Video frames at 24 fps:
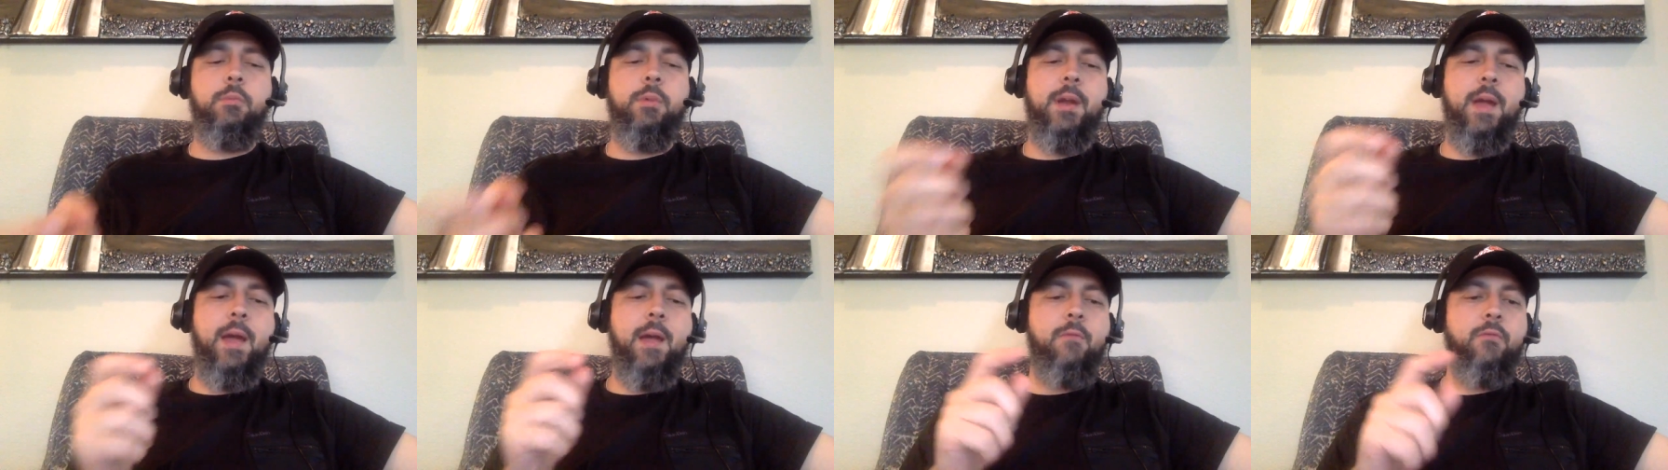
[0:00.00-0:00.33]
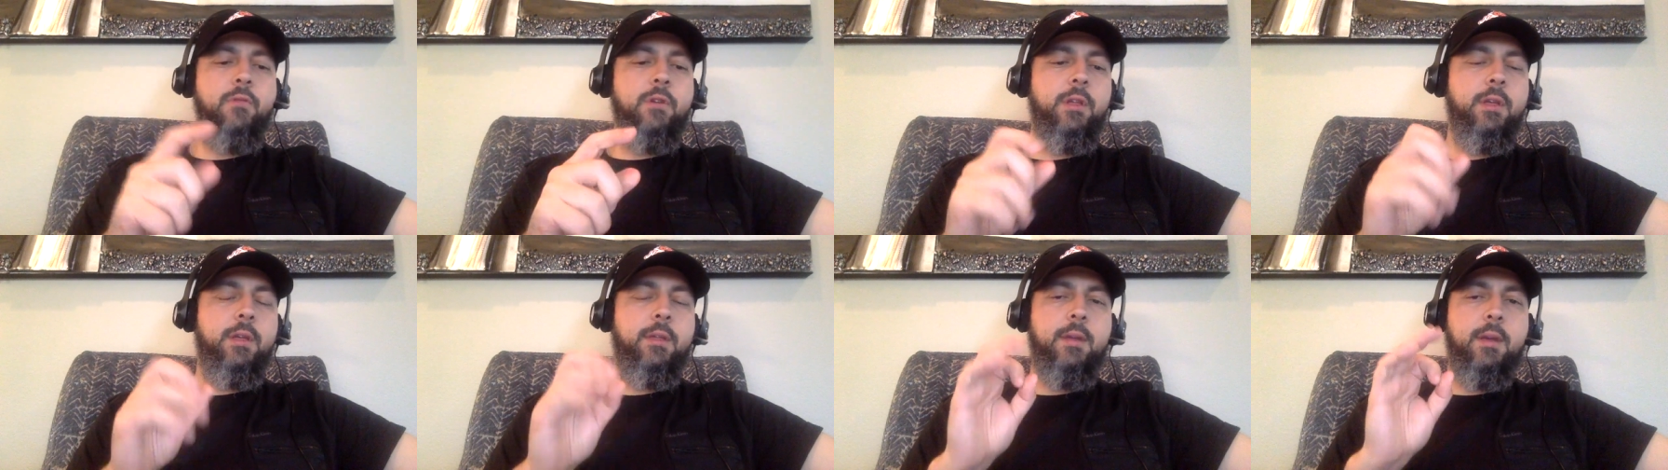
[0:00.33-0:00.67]
But I
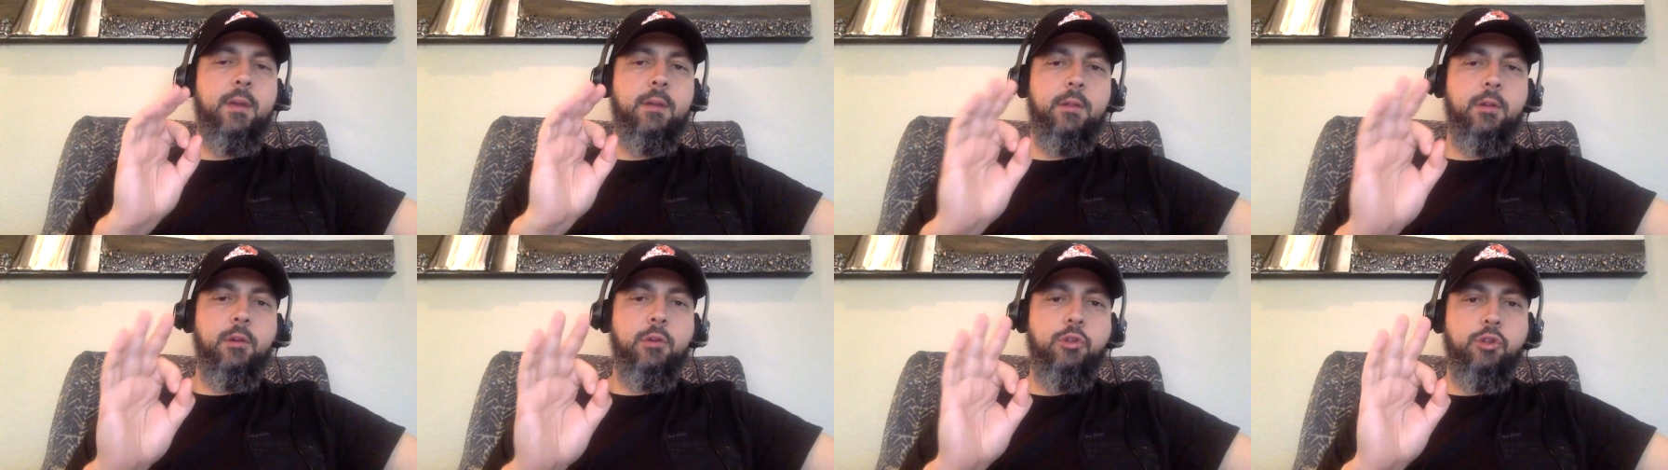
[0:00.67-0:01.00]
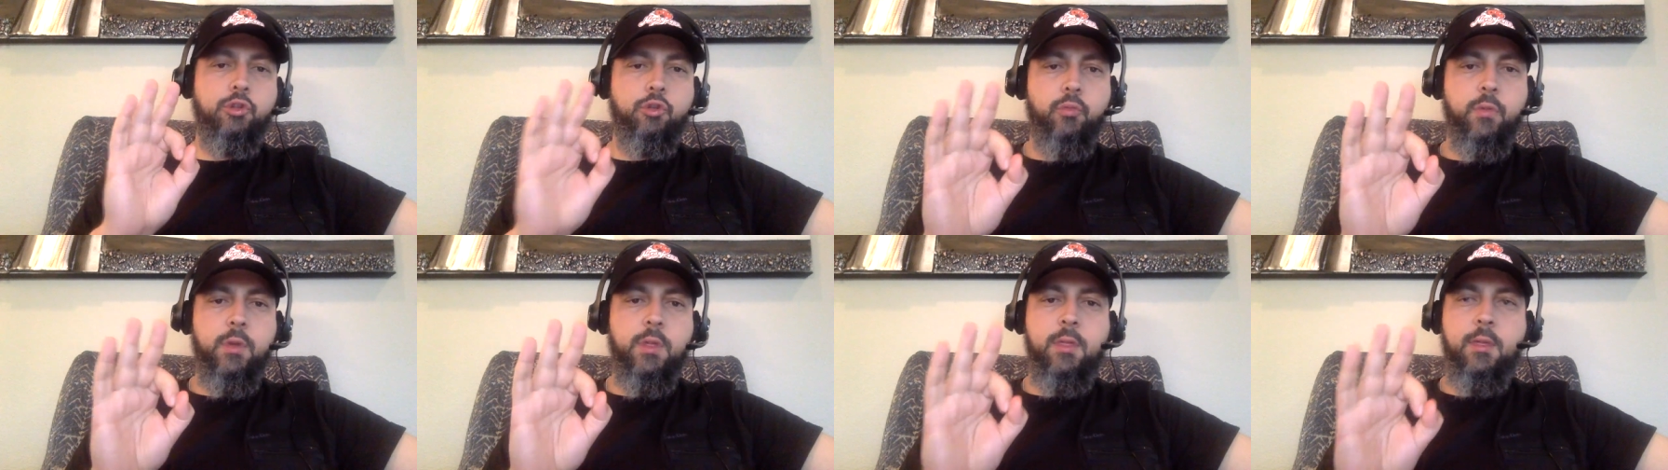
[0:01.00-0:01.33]
really think those
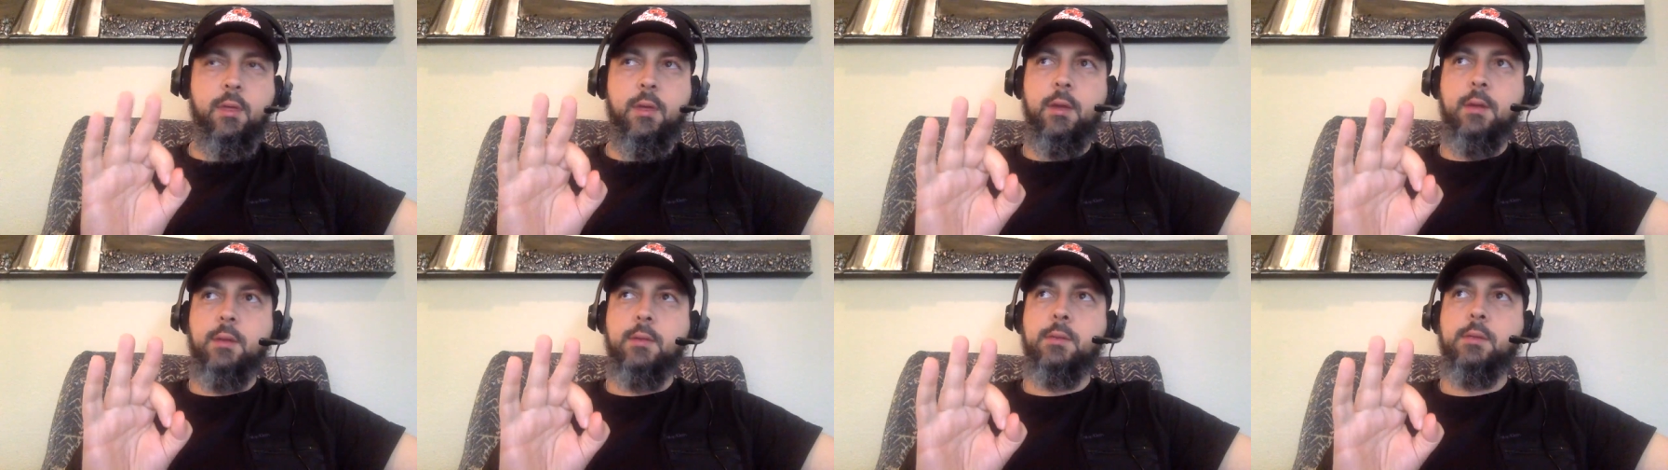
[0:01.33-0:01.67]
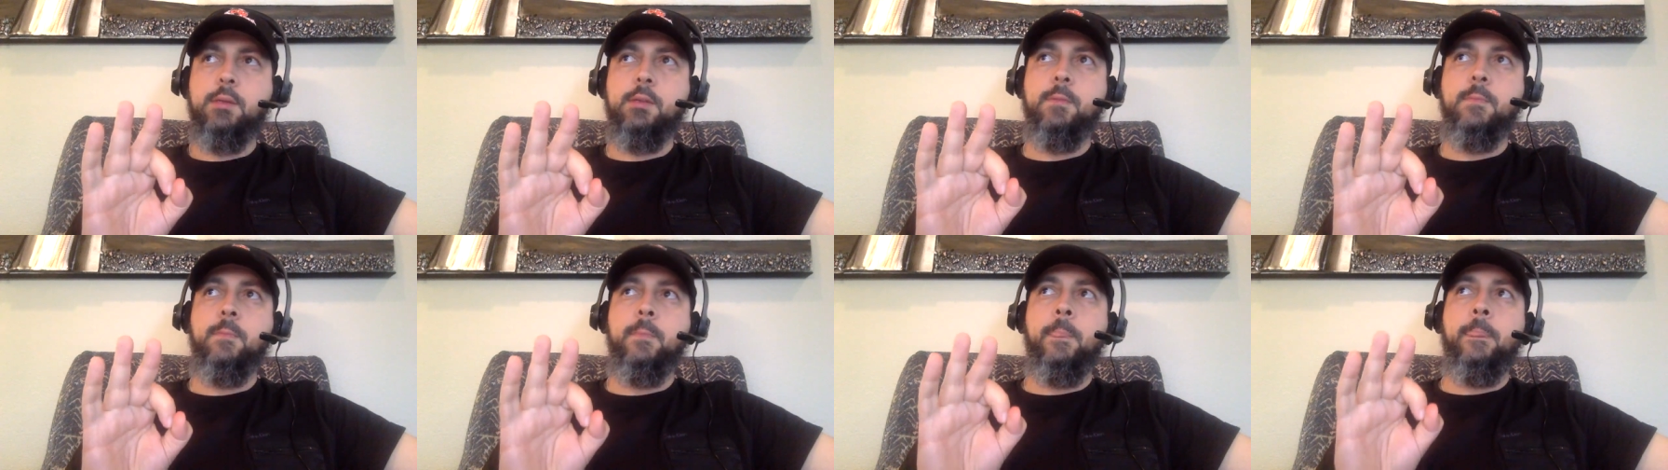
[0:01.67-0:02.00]
three things,